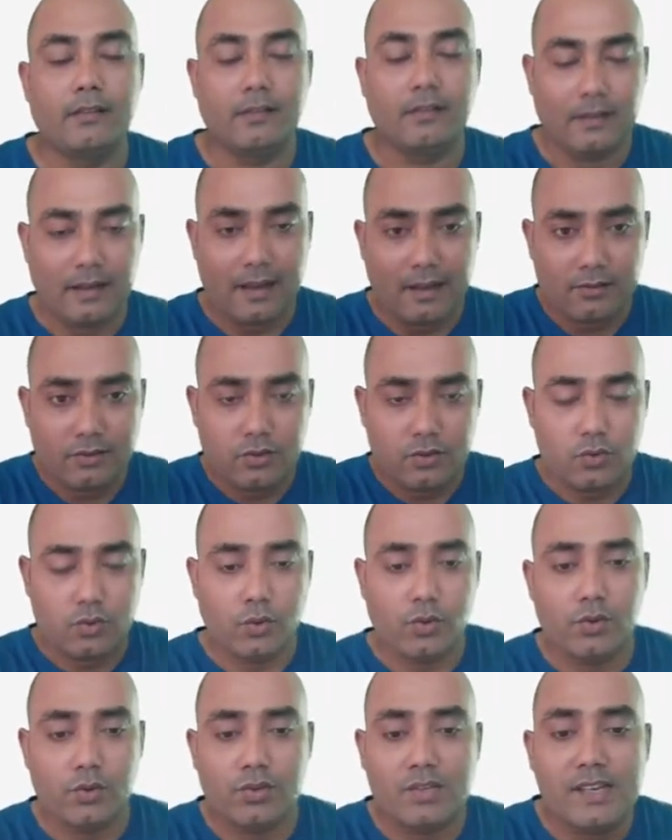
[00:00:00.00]
Now I'll show
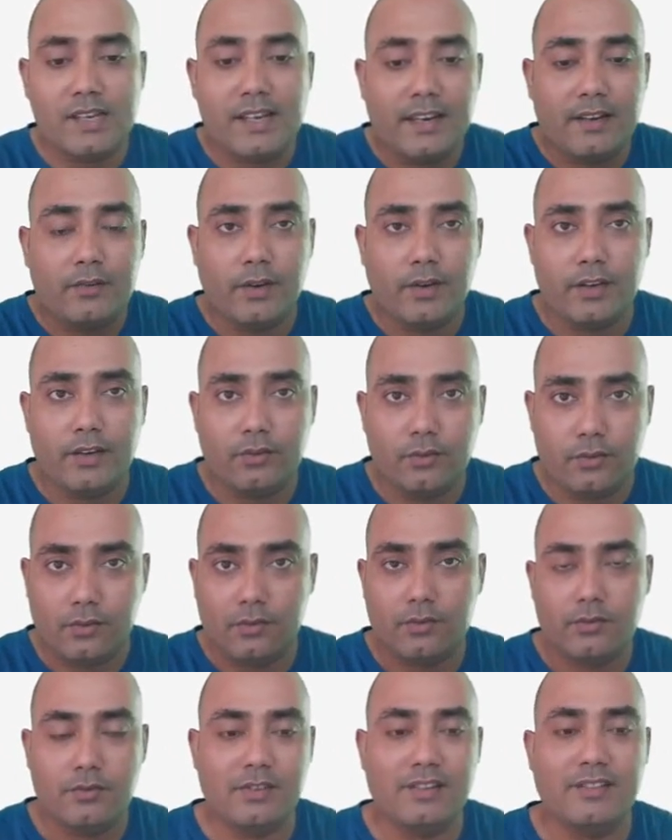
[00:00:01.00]
you second way to
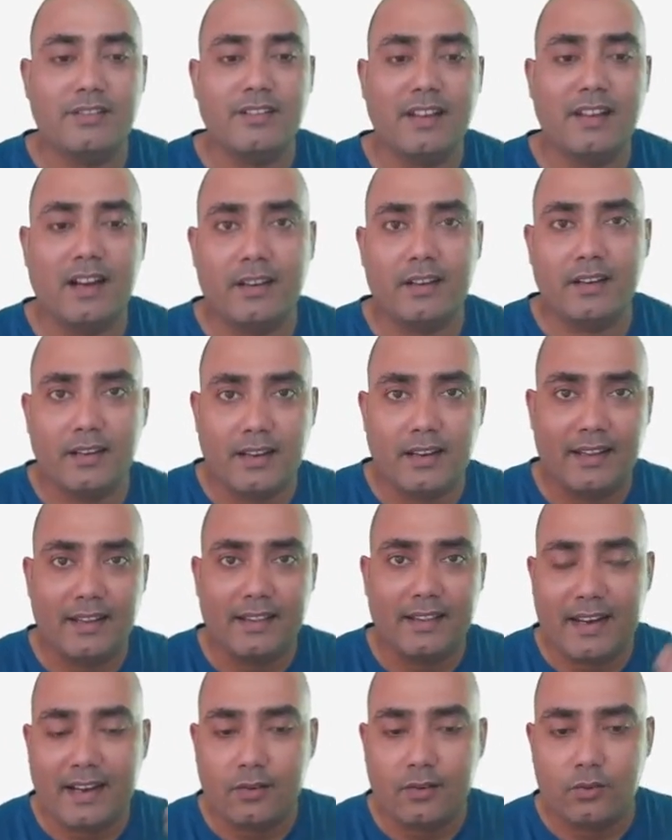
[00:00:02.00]
generate article, and
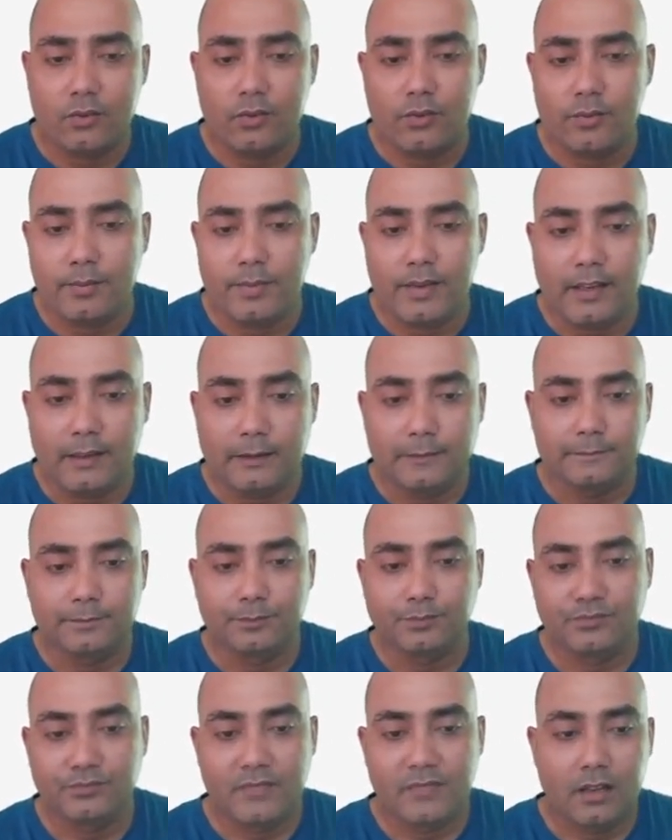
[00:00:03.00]
that would be
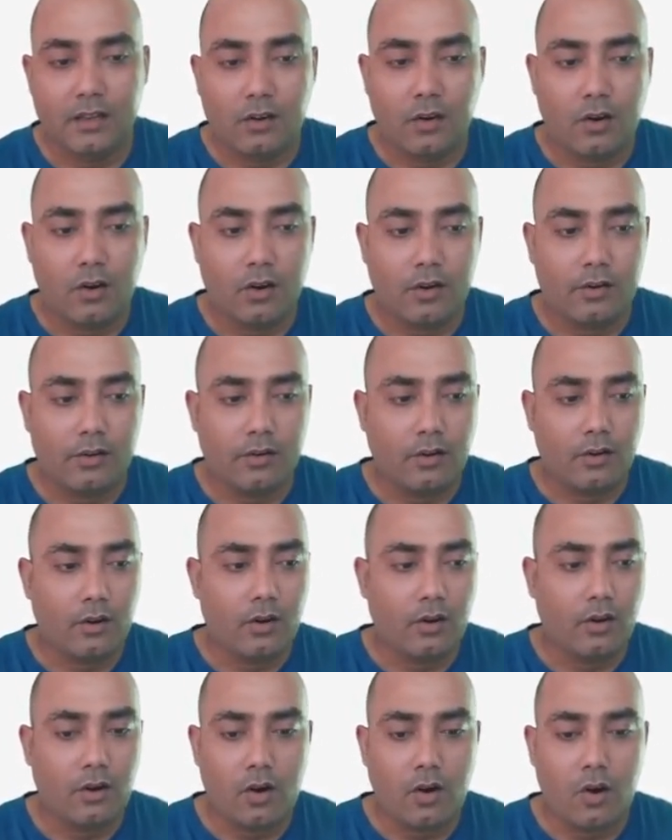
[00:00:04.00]
on
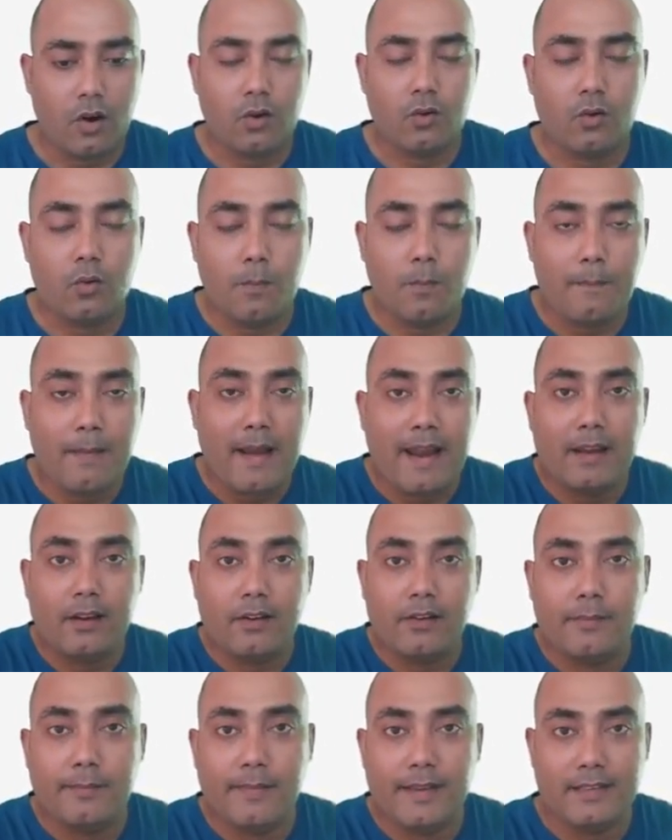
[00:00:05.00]

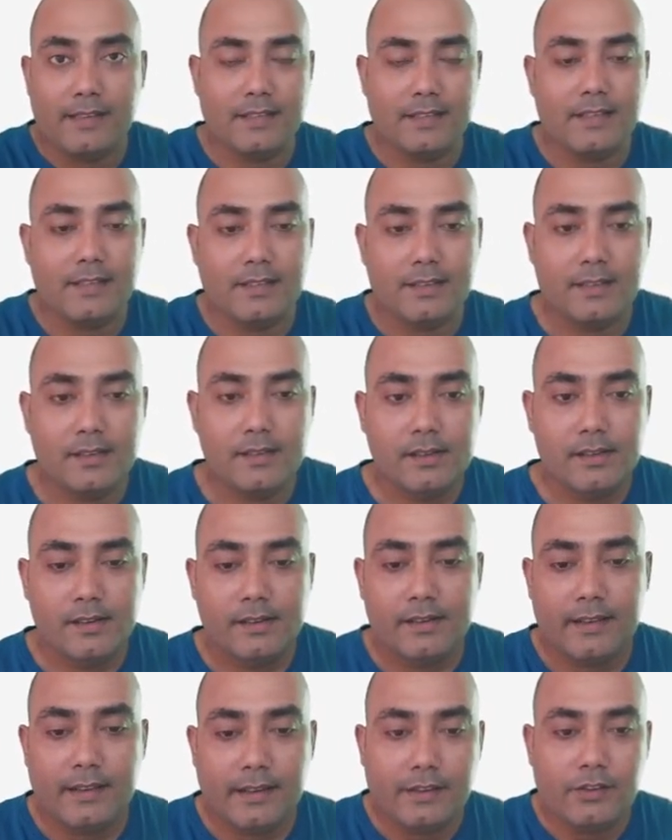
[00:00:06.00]
autopilot basis,
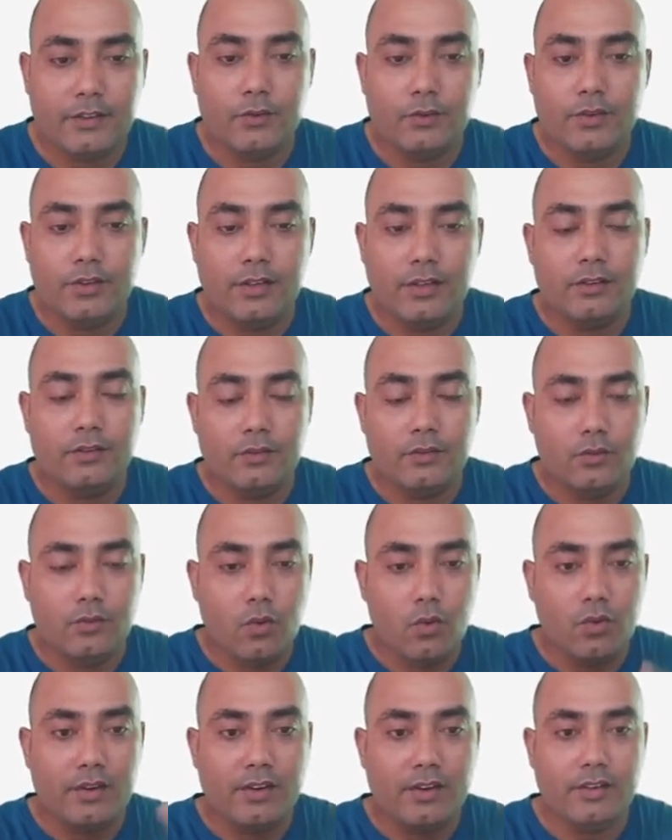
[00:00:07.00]
that you
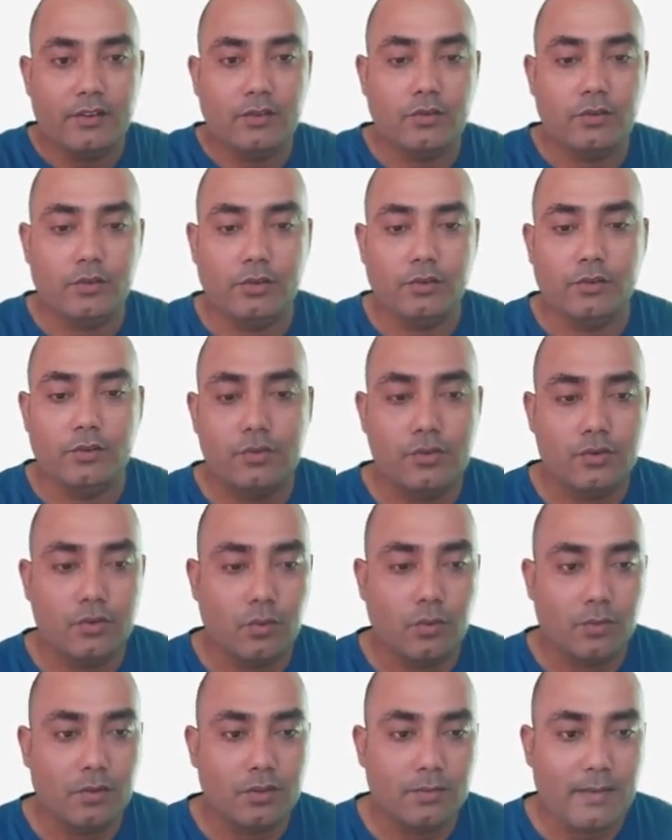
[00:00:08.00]
don't need to use so
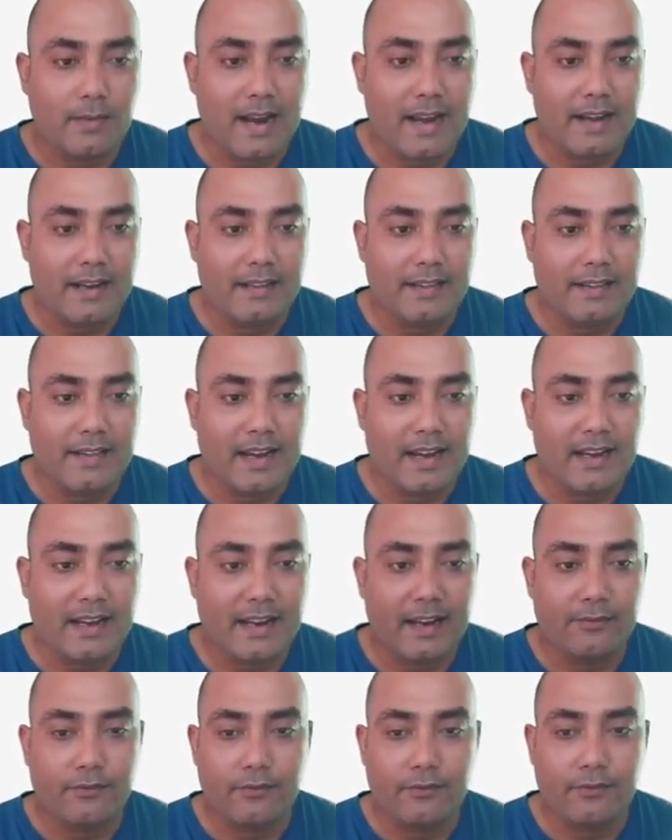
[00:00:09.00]
much mind in that,
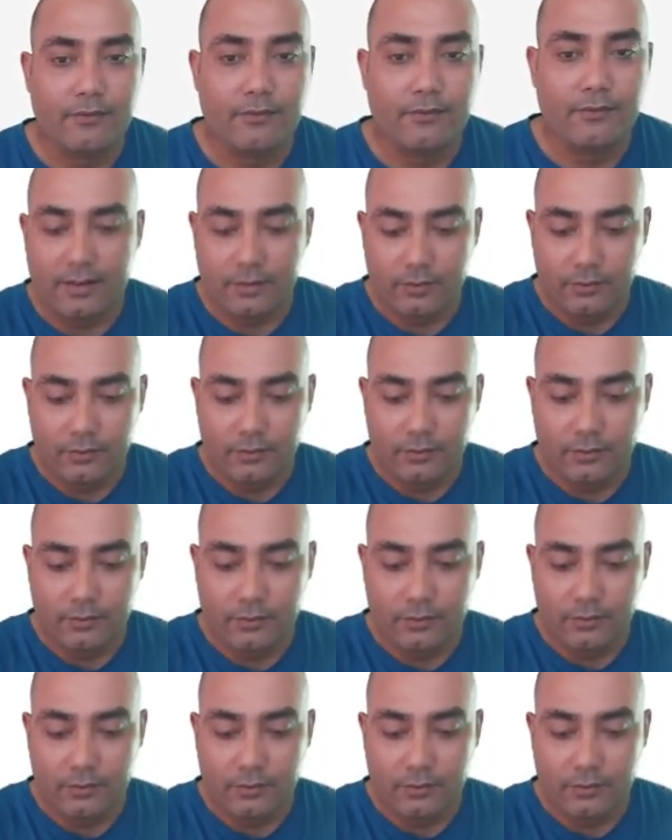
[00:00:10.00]
and for that you need
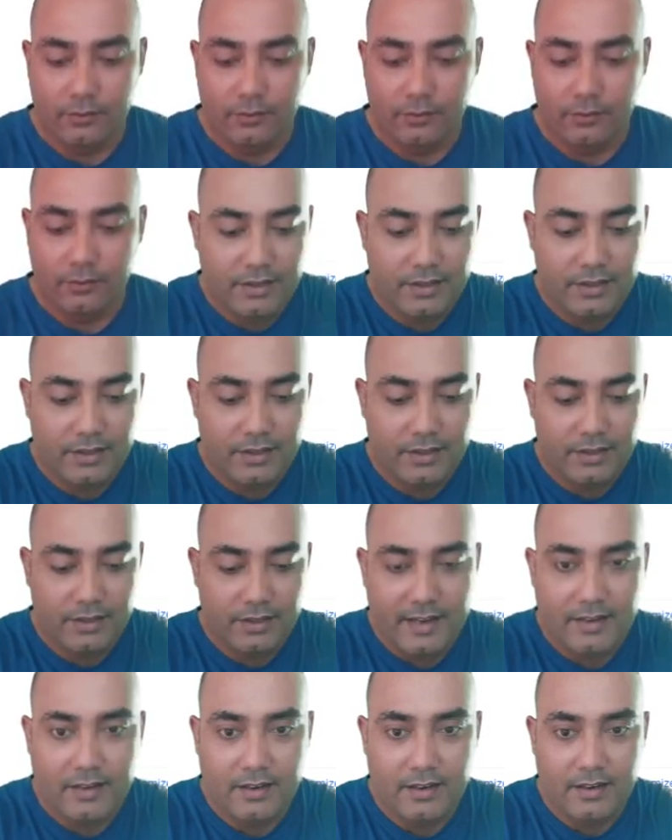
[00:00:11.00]
to visit this
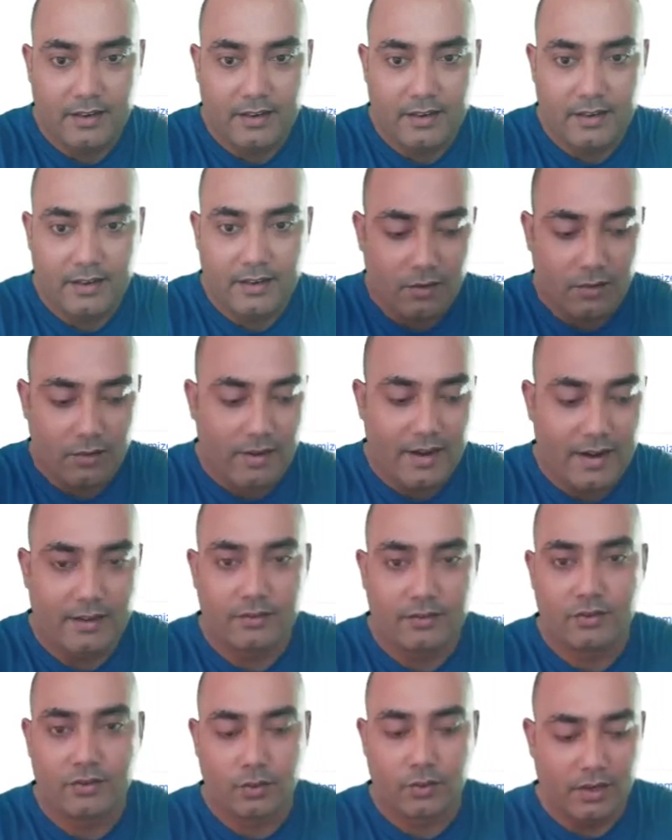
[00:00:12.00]
site that is called Writer
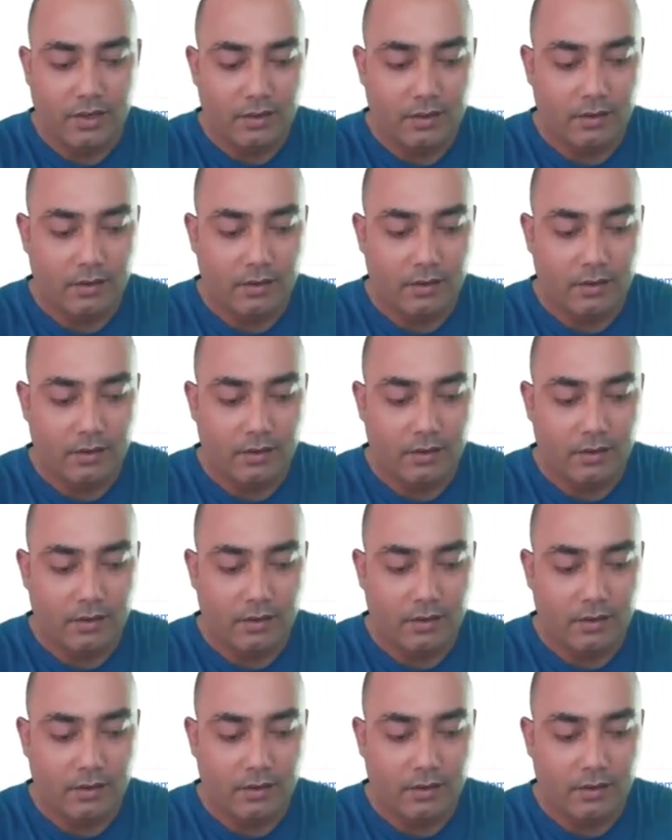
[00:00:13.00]
Sonic.